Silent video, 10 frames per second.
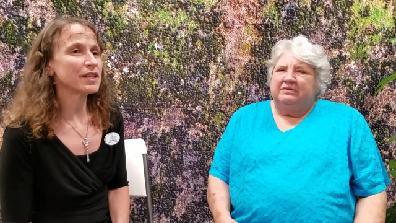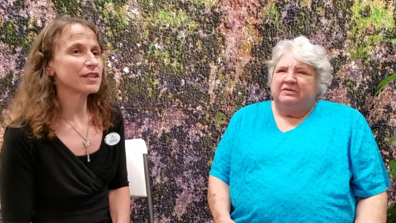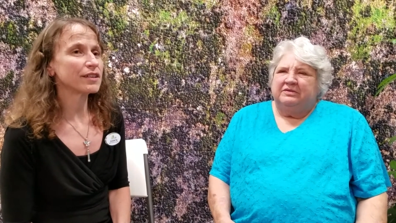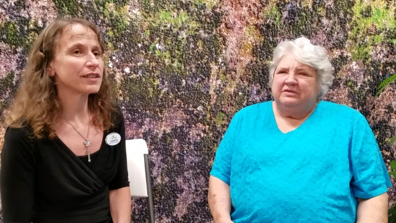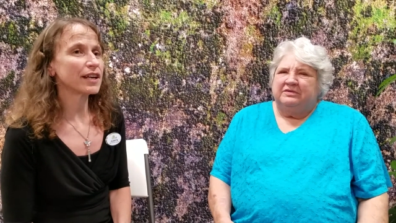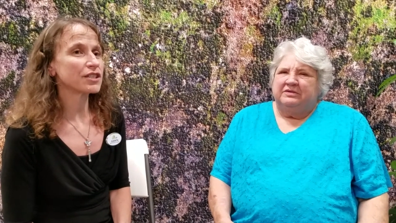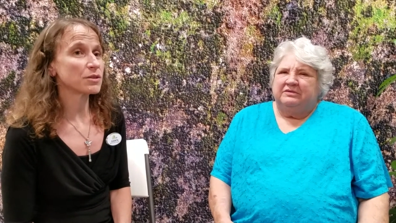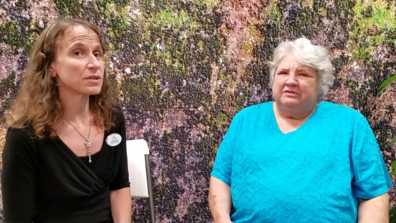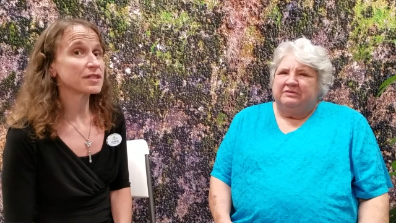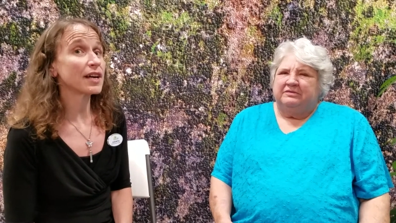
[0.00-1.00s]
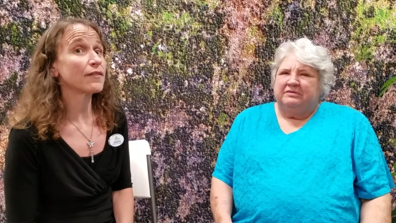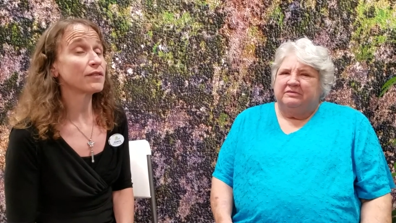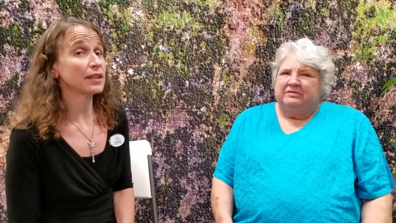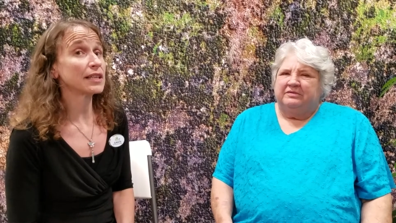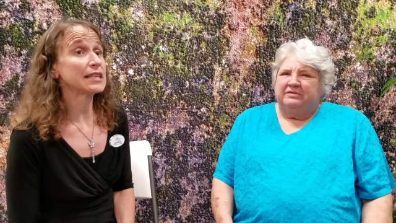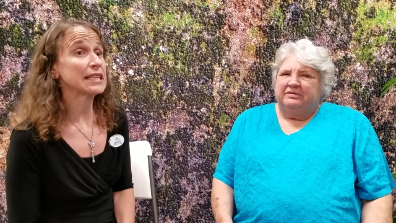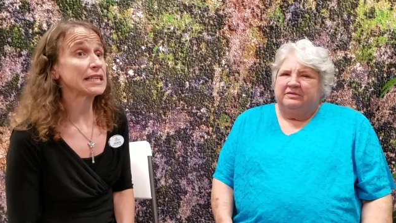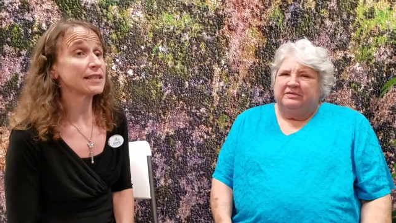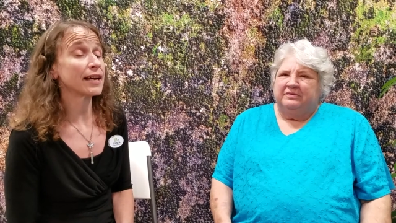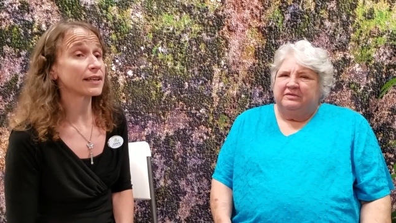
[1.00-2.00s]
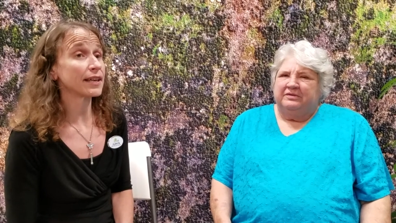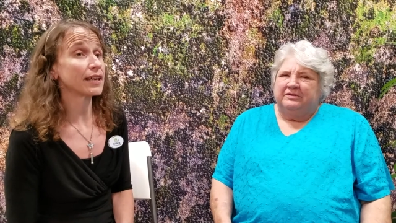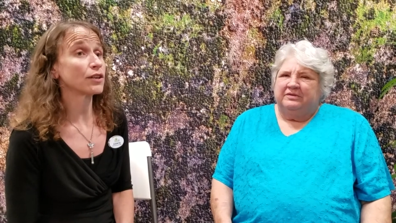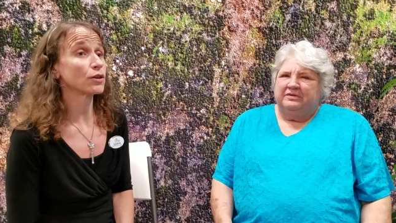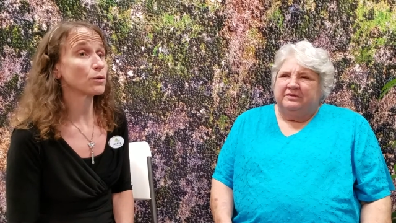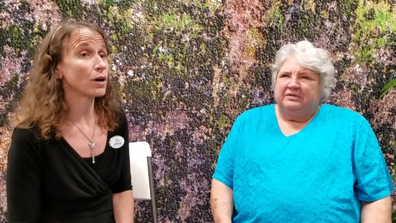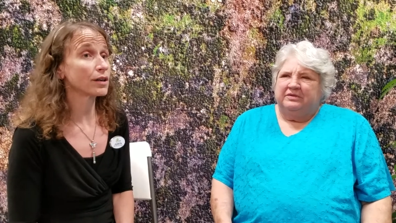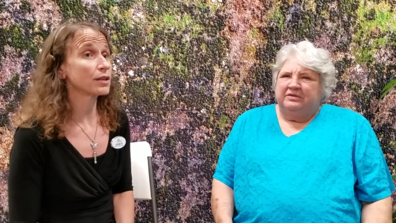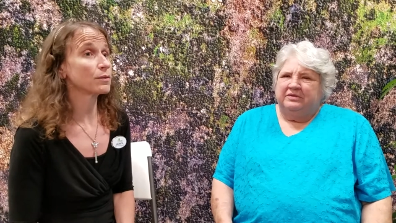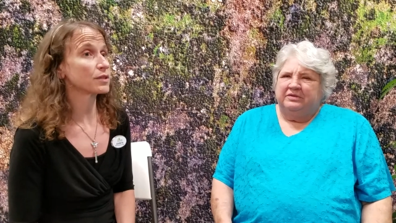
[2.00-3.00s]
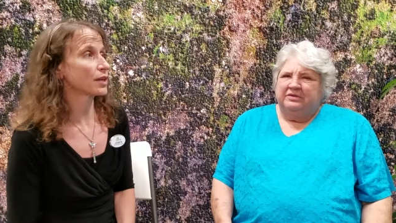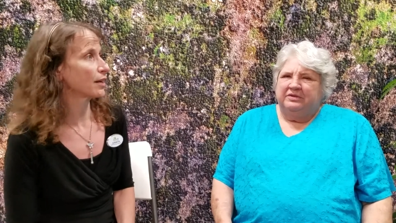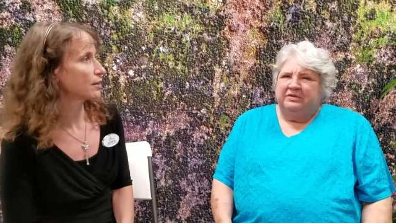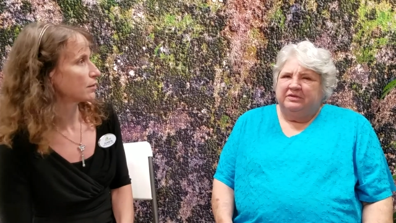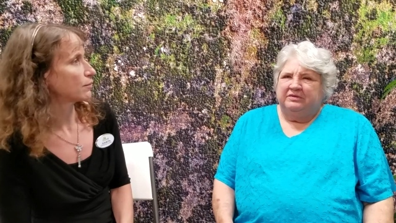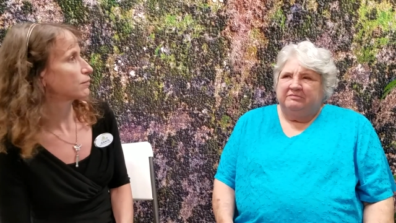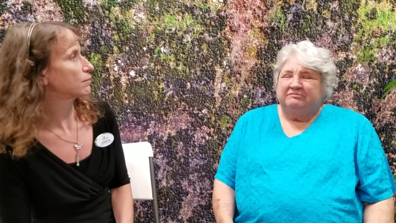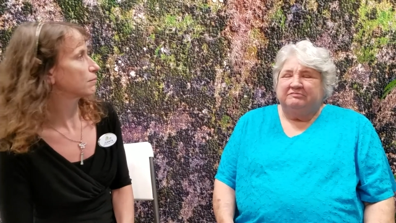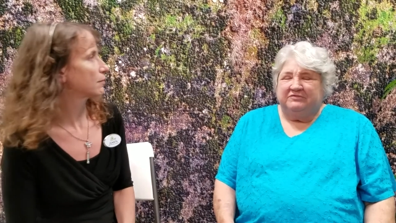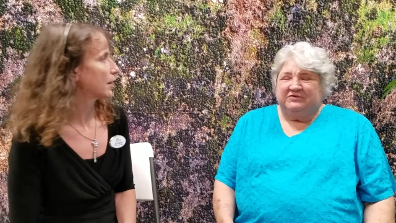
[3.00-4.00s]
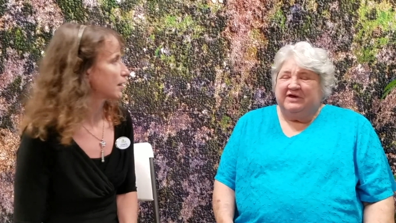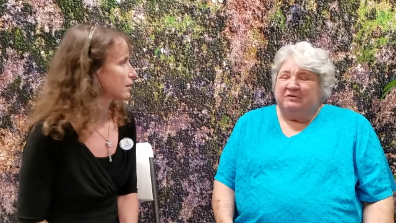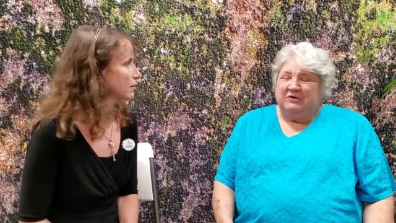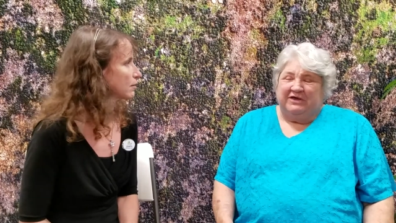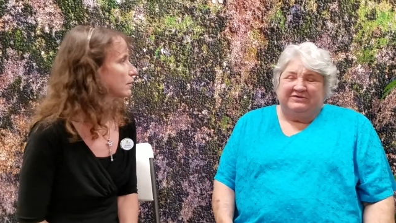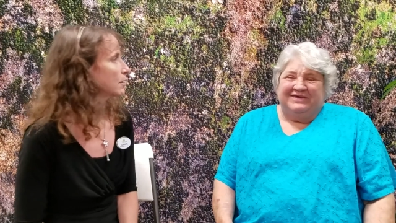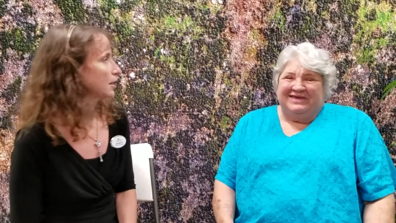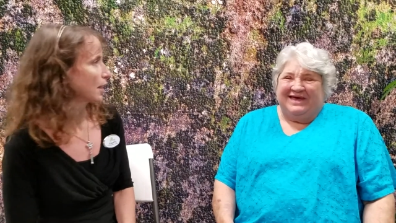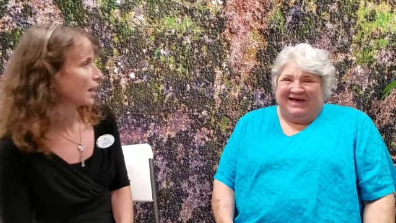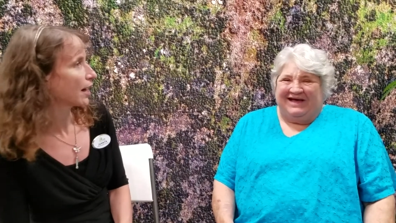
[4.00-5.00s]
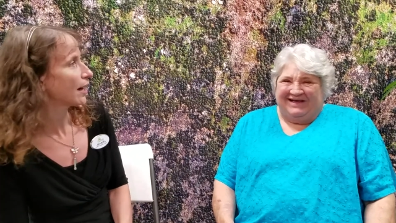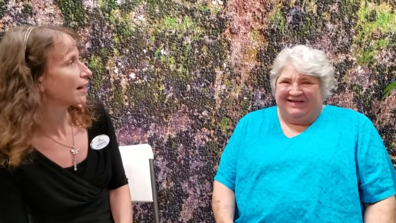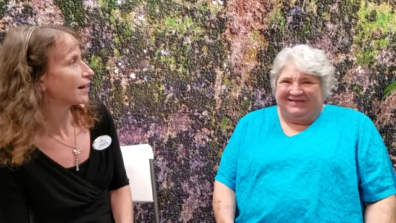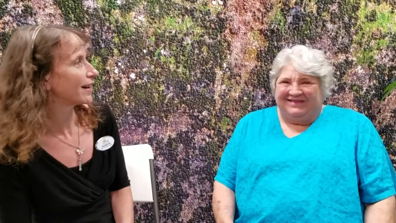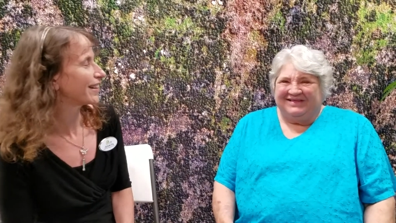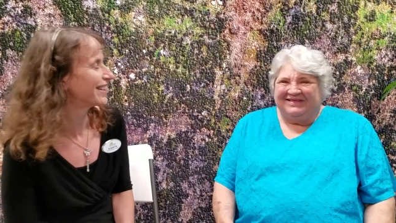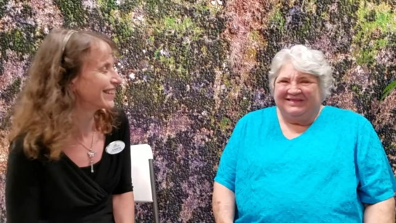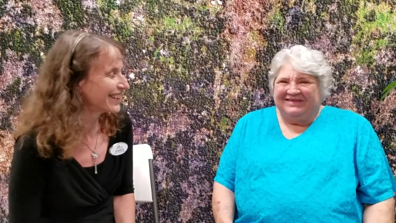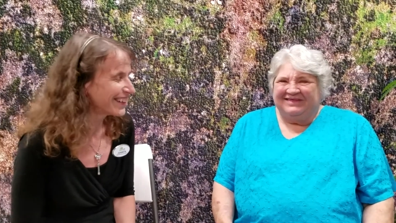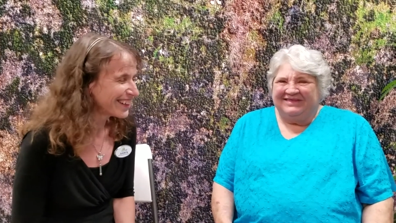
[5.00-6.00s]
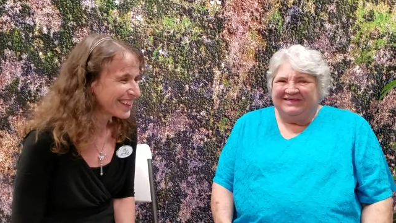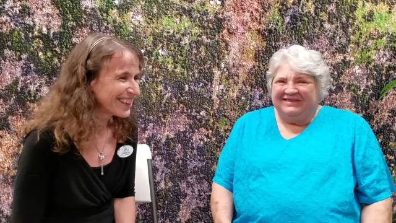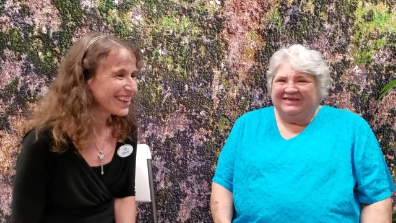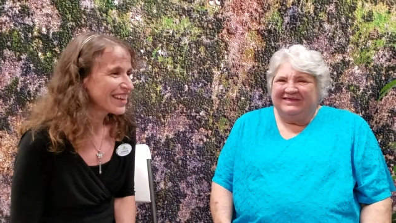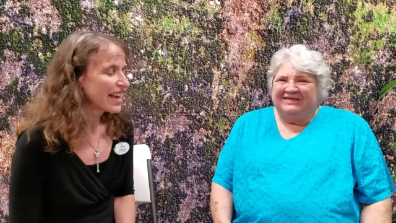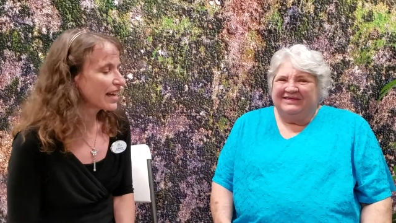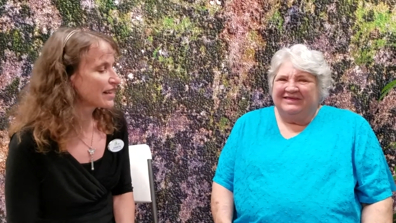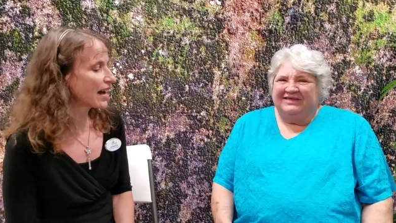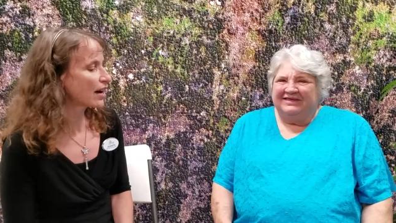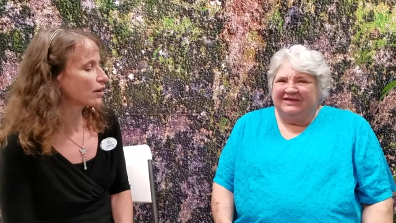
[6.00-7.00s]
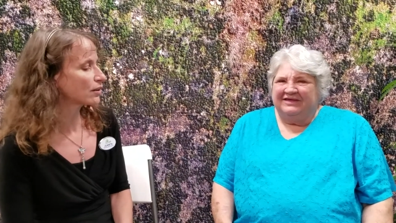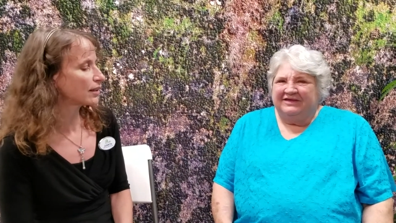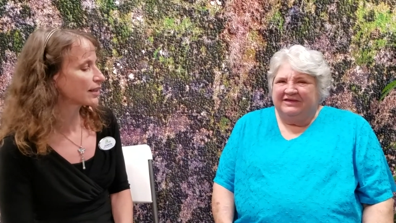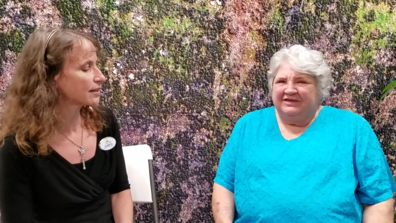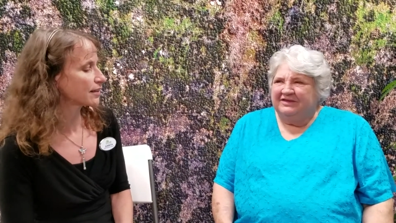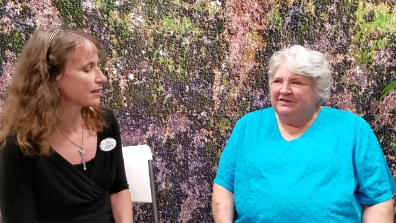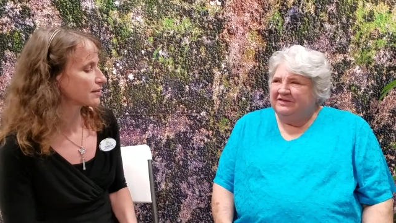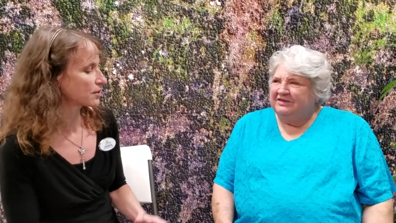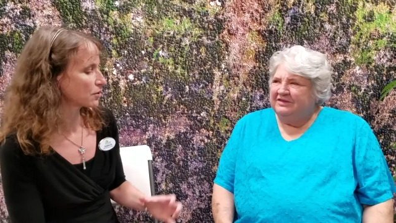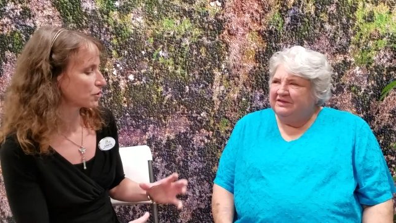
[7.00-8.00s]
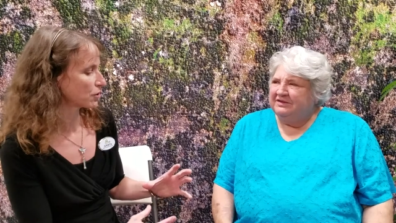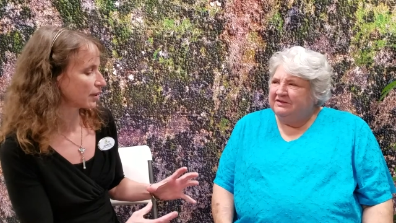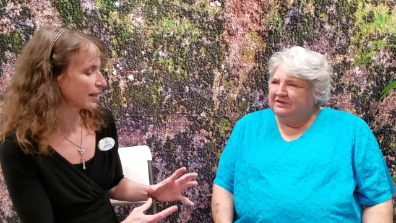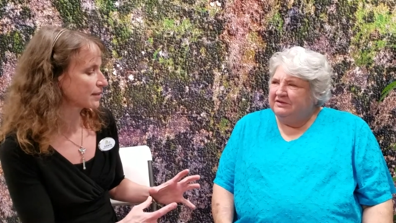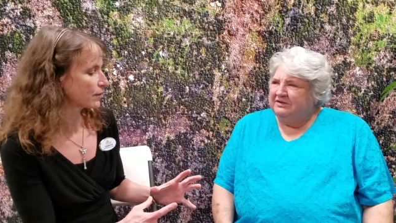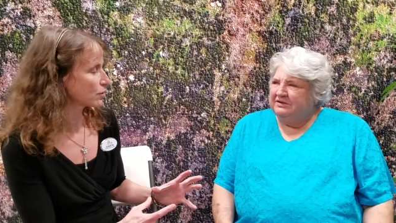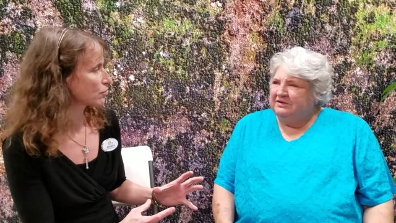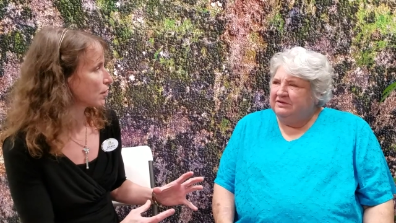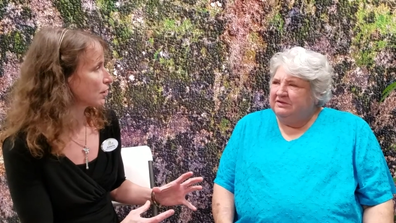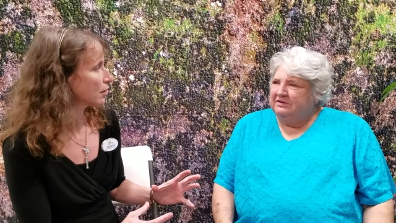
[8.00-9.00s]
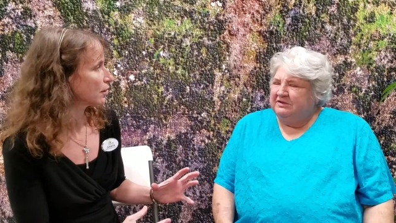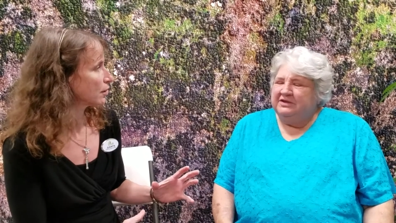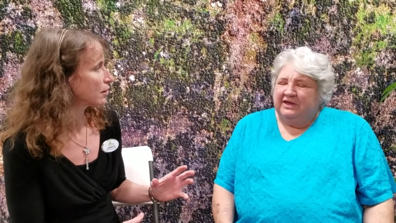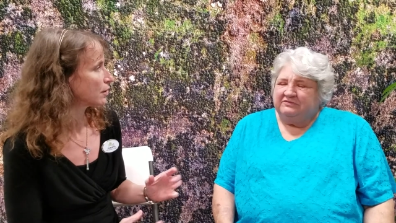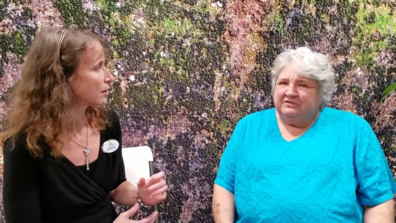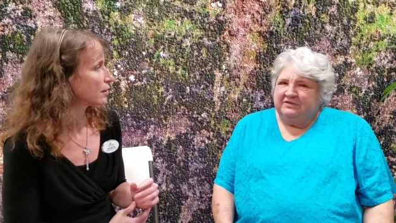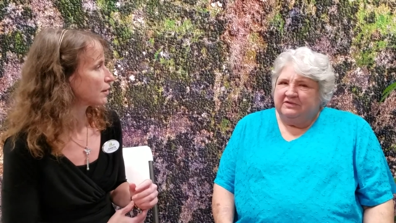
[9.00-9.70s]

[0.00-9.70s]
Speaker 1: here, yeah, she was definitely needing that cane. Her walking was kind of
Speaker 2: like sideways. Yeah.
Speaker 1: And how, like, so do your legs feel stronger?
Speaker 2: Yes,